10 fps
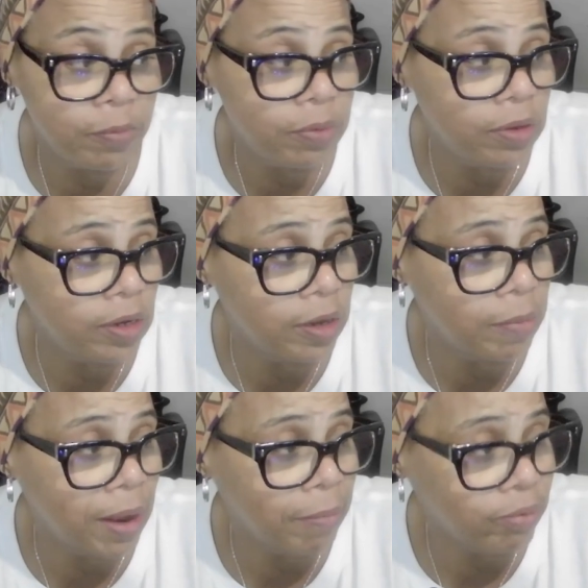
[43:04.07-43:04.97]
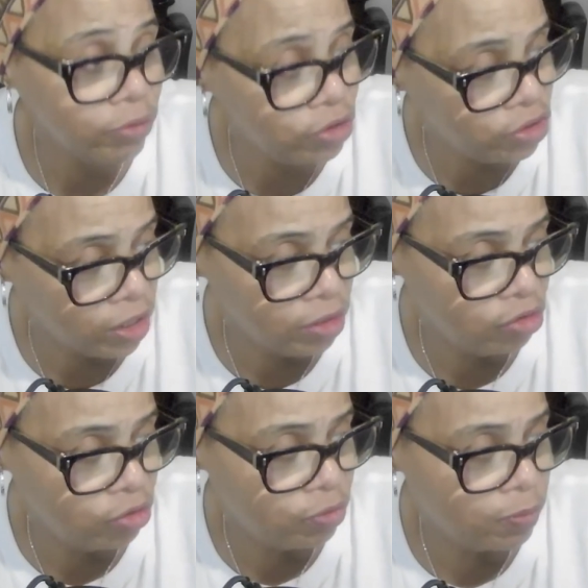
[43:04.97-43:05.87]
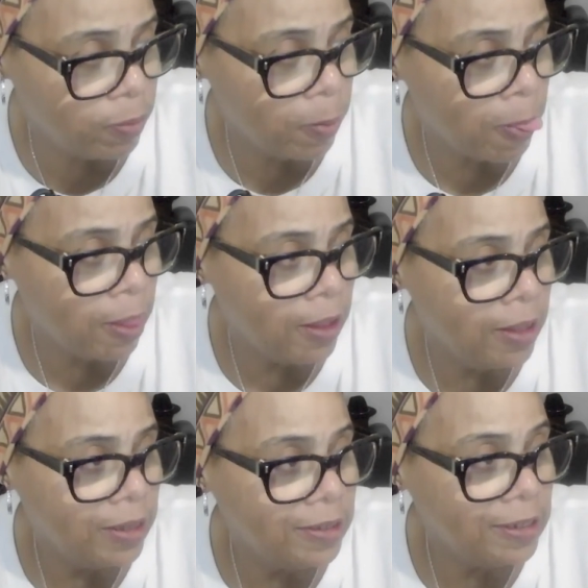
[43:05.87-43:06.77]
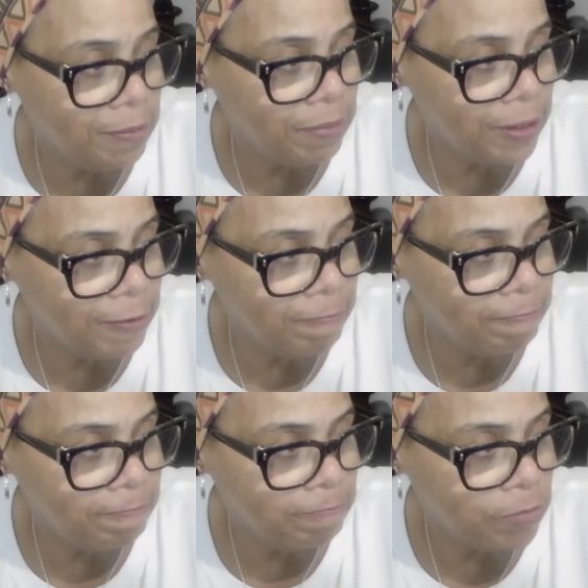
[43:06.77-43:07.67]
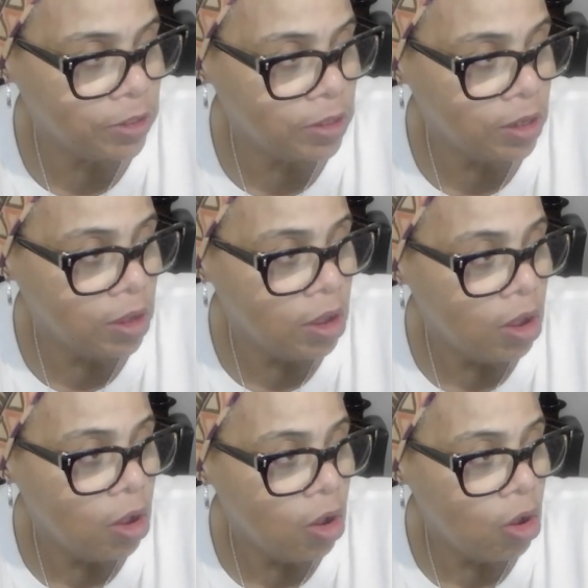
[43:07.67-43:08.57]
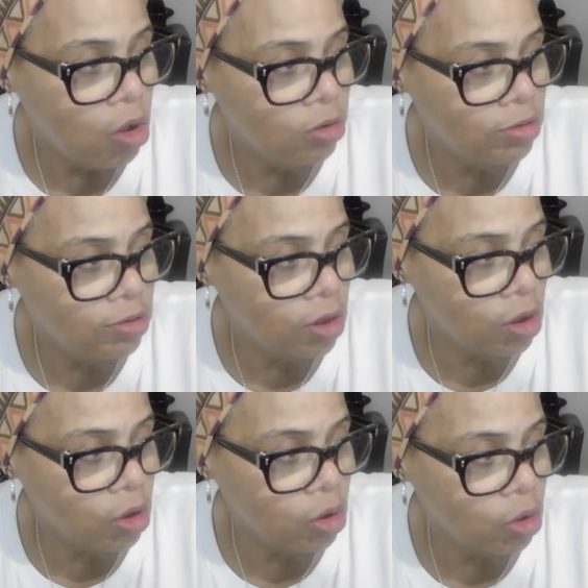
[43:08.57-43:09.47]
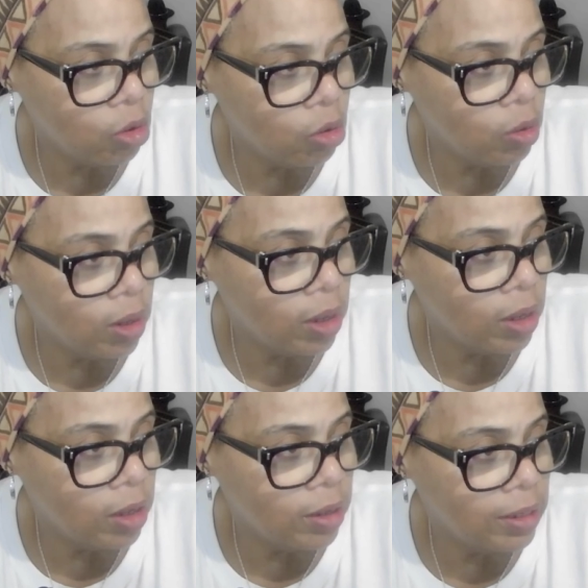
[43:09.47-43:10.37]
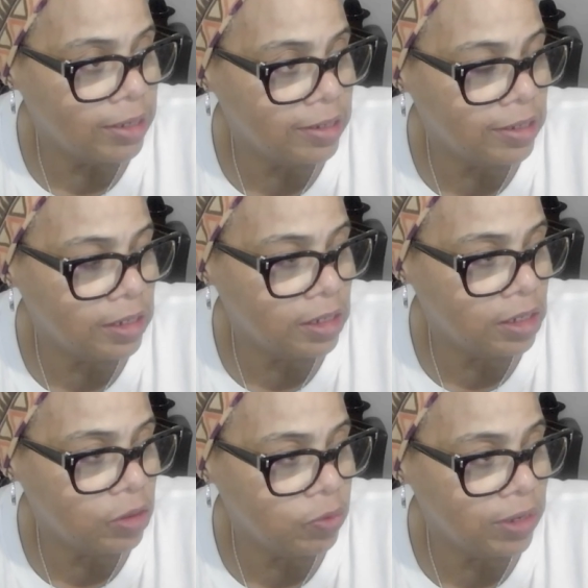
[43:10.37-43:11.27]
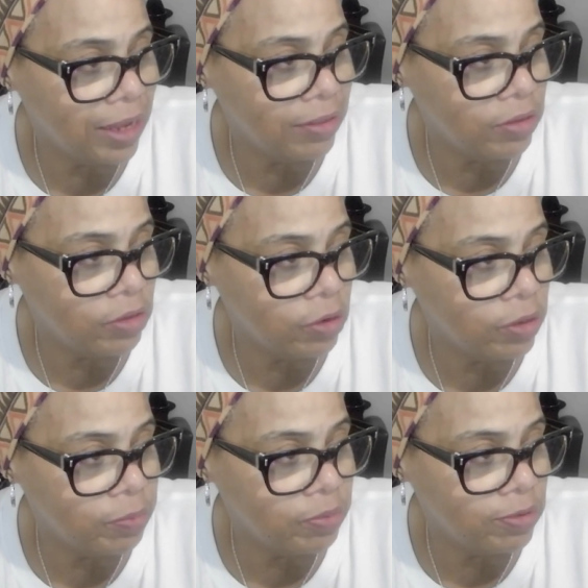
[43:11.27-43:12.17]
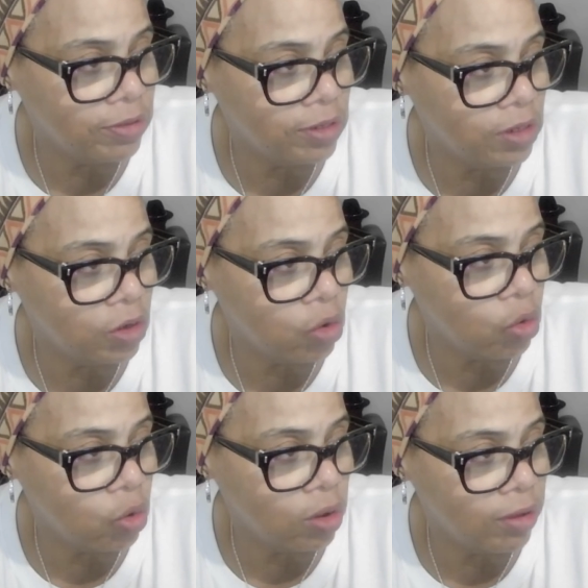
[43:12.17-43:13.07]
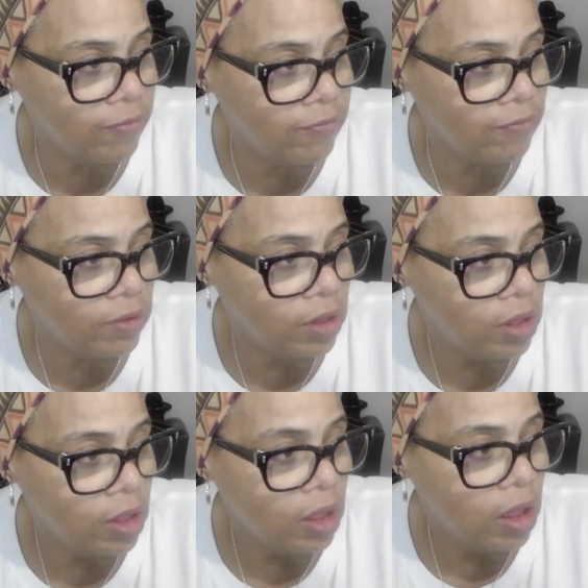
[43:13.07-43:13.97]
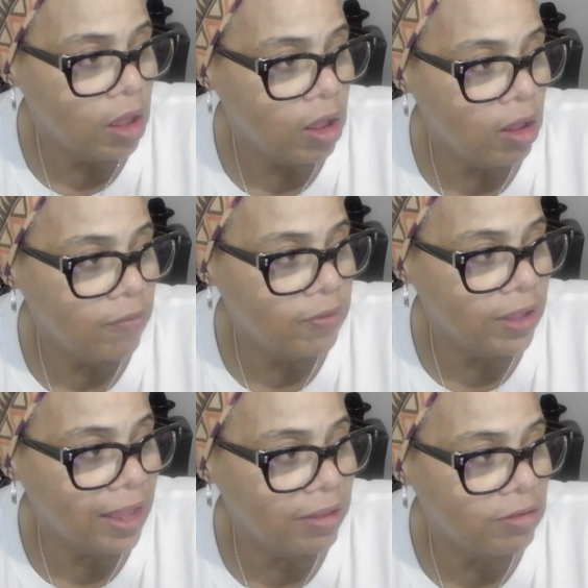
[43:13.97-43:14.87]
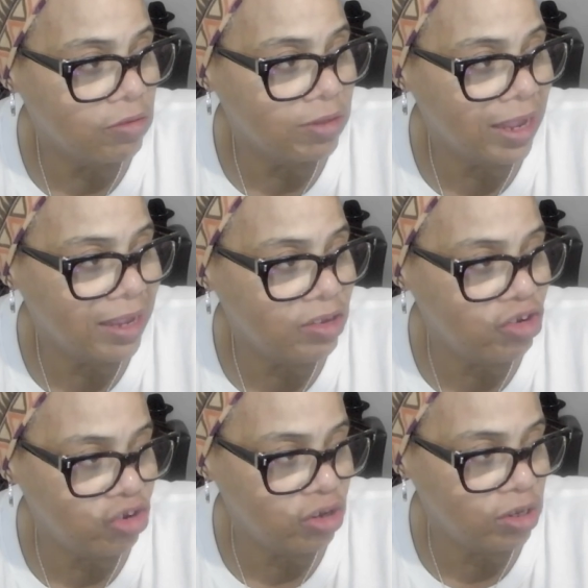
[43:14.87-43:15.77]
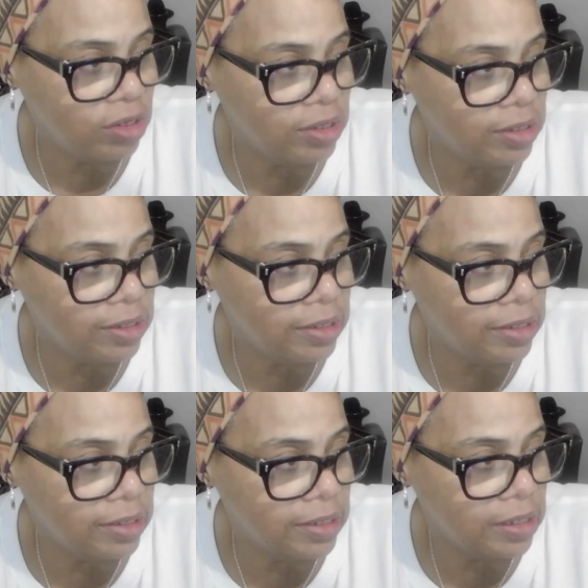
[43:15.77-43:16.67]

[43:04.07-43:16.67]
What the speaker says: book club. I appreciate you deeply. Also, let's see here. We got the 30% off of the consultations.